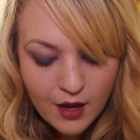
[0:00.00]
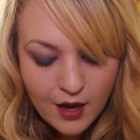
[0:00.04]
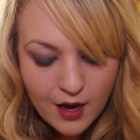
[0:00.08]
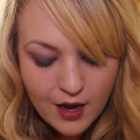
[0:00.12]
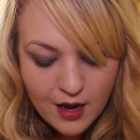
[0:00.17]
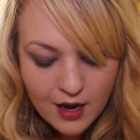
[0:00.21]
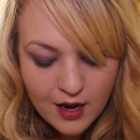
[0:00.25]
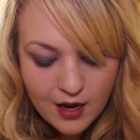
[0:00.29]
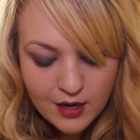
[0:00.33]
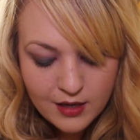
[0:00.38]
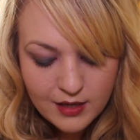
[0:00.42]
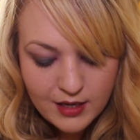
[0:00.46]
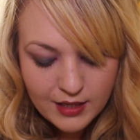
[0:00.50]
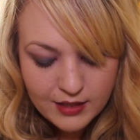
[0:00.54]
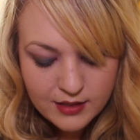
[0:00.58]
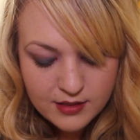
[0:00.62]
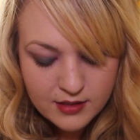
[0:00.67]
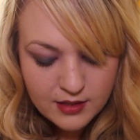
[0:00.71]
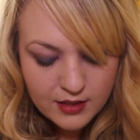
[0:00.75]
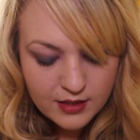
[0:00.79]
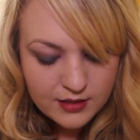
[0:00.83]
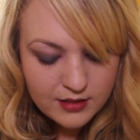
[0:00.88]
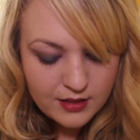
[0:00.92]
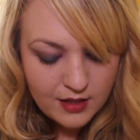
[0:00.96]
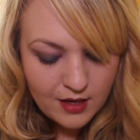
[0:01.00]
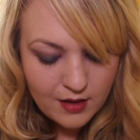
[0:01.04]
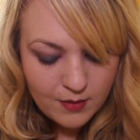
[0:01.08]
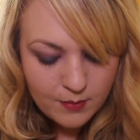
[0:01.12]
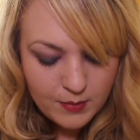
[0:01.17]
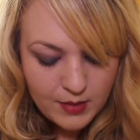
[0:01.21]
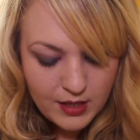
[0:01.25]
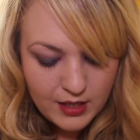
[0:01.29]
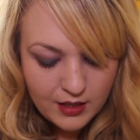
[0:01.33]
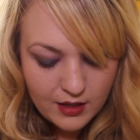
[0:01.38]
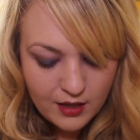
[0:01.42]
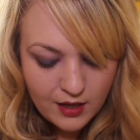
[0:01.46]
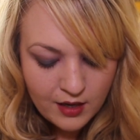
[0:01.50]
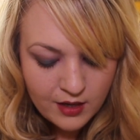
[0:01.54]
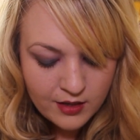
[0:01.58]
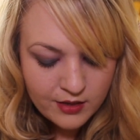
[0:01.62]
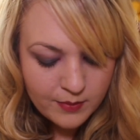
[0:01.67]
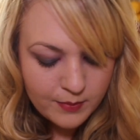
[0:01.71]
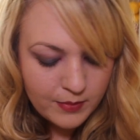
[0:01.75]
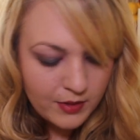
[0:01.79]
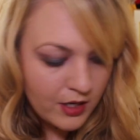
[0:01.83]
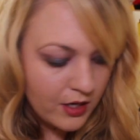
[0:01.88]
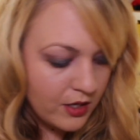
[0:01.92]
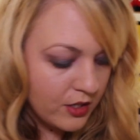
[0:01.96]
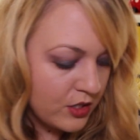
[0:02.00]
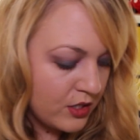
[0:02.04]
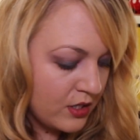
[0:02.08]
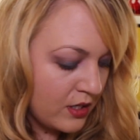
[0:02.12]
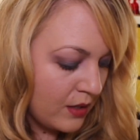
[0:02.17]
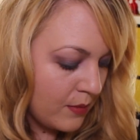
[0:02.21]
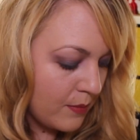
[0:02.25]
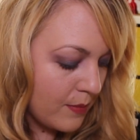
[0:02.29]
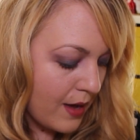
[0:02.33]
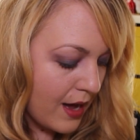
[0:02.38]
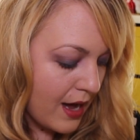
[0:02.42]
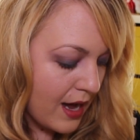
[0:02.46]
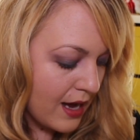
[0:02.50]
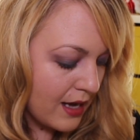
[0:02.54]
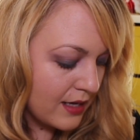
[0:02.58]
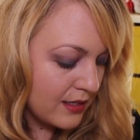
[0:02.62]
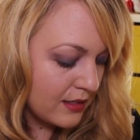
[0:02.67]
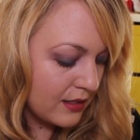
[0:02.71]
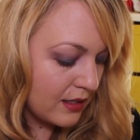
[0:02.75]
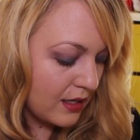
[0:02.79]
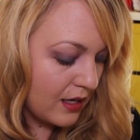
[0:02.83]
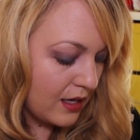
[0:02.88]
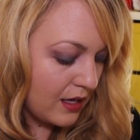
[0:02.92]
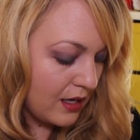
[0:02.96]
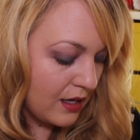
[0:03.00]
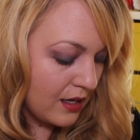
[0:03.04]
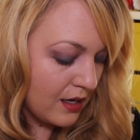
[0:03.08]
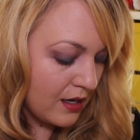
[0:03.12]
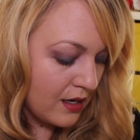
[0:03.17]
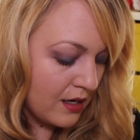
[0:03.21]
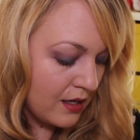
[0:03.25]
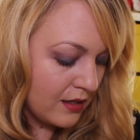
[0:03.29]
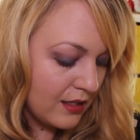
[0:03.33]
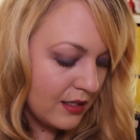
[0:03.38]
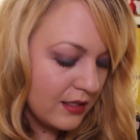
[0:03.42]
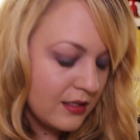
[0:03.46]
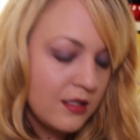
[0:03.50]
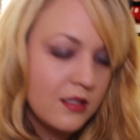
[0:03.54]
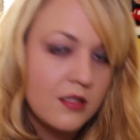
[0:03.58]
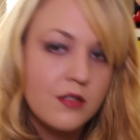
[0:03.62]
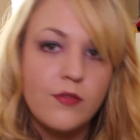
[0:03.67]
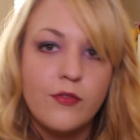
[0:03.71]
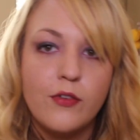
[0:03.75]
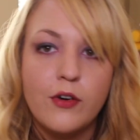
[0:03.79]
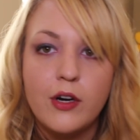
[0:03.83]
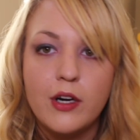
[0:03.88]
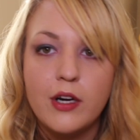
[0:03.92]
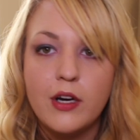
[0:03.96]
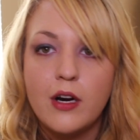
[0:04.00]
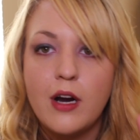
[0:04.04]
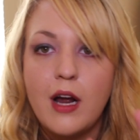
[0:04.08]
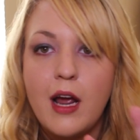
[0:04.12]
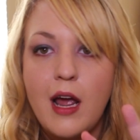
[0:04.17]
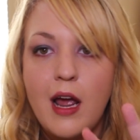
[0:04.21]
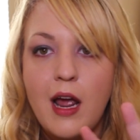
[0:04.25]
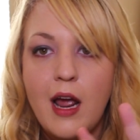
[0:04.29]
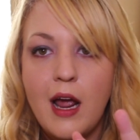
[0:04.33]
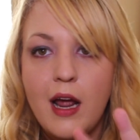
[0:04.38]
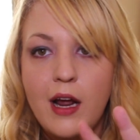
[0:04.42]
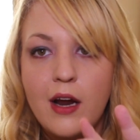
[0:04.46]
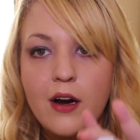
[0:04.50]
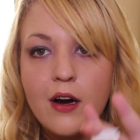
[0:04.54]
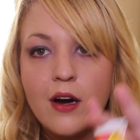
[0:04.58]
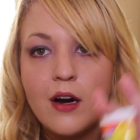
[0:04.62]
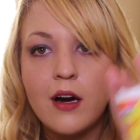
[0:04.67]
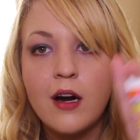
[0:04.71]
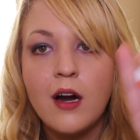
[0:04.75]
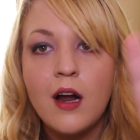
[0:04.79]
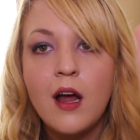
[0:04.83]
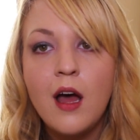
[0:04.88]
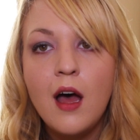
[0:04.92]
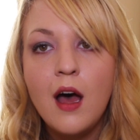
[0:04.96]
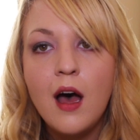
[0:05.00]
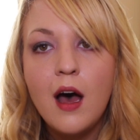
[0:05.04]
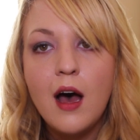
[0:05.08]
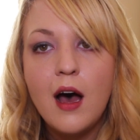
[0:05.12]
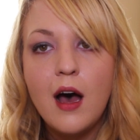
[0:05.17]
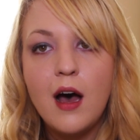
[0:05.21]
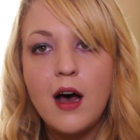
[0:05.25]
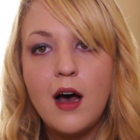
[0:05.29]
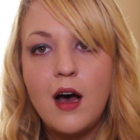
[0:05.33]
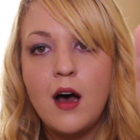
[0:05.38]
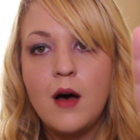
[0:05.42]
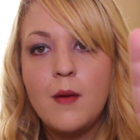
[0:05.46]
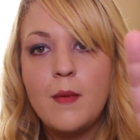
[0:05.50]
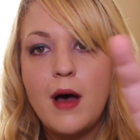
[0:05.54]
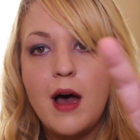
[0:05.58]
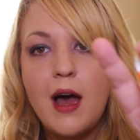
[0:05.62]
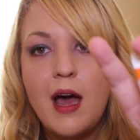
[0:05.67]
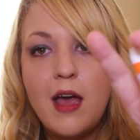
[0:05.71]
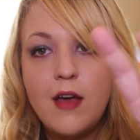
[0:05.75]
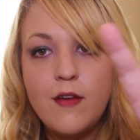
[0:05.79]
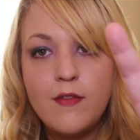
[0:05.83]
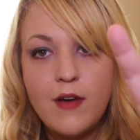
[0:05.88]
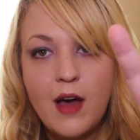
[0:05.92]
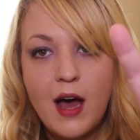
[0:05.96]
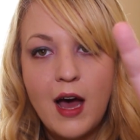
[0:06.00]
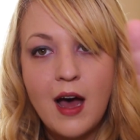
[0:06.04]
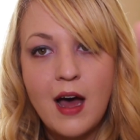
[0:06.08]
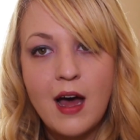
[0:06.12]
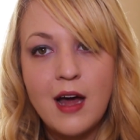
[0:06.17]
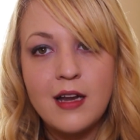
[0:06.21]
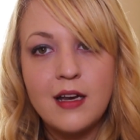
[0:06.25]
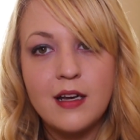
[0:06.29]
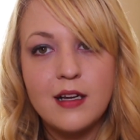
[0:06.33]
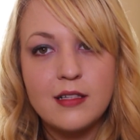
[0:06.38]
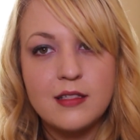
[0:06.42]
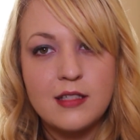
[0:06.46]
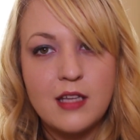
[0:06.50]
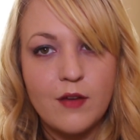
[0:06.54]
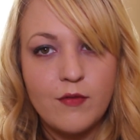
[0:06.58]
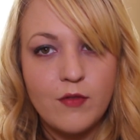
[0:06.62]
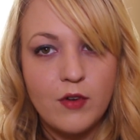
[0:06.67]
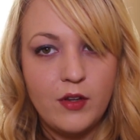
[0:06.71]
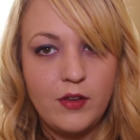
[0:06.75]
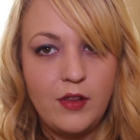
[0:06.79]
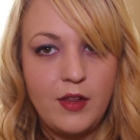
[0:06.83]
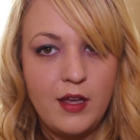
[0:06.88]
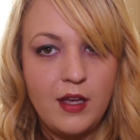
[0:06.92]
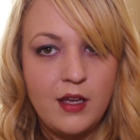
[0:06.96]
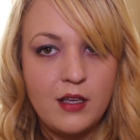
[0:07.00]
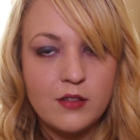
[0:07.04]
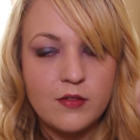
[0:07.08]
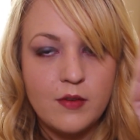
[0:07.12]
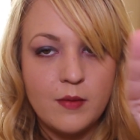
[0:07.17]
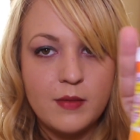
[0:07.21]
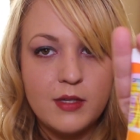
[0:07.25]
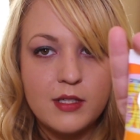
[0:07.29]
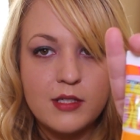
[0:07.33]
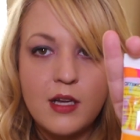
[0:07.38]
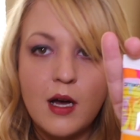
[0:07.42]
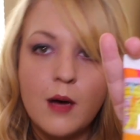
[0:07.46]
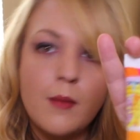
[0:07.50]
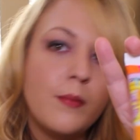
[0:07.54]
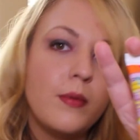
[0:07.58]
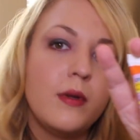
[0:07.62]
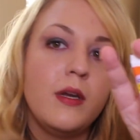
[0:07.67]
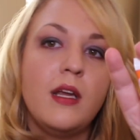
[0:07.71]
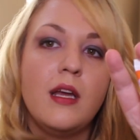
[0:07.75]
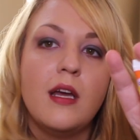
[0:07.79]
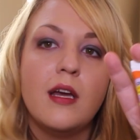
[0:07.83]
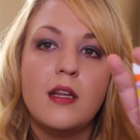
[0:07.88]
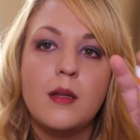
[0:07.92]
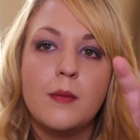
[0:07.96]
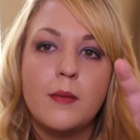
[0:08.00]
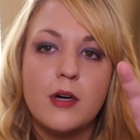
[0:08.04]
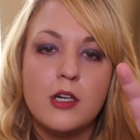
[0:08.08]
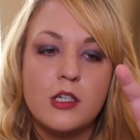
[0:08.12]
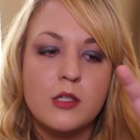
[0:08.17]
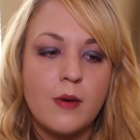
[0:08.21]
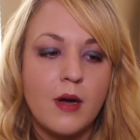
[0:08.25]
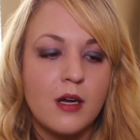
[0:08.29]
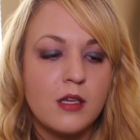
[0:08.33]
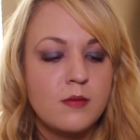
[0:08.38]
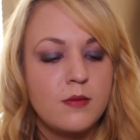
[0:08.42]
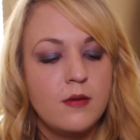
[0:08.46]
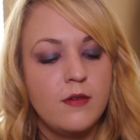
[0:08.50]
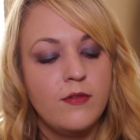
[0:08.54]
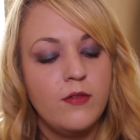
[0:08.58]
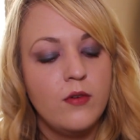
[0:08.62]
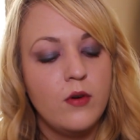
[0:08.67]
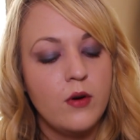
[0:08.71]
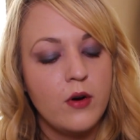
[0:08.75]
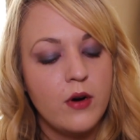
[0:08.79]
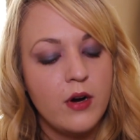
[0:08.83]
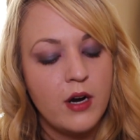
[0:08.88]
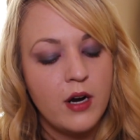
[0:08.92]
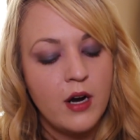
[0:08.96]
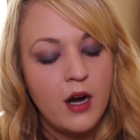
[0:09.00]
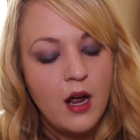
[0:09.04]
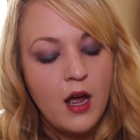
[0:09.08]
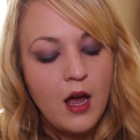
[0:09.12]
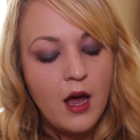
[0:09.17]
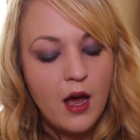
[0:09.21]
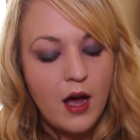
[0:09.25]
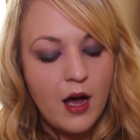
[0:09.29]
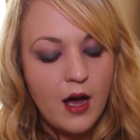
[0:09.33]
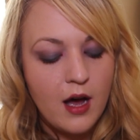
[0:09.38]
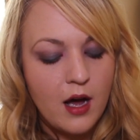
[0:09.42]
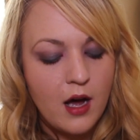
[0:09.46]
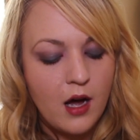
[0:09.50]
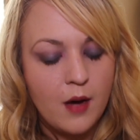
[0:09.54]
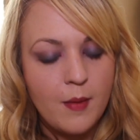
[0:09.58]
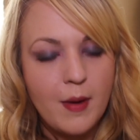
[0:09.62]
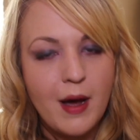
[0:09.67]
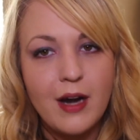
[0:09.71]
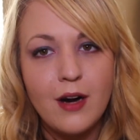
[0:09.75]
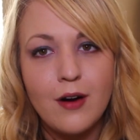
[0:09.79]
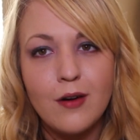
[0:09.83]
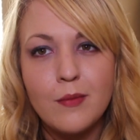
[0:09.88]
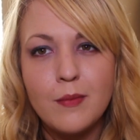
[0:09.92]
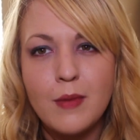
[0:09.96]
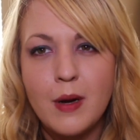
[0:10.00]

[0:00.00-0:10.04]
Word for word: Next is Amica Nourishing Mask, and this is for your hair. I've had several things from this company in the Birchbox before. I don't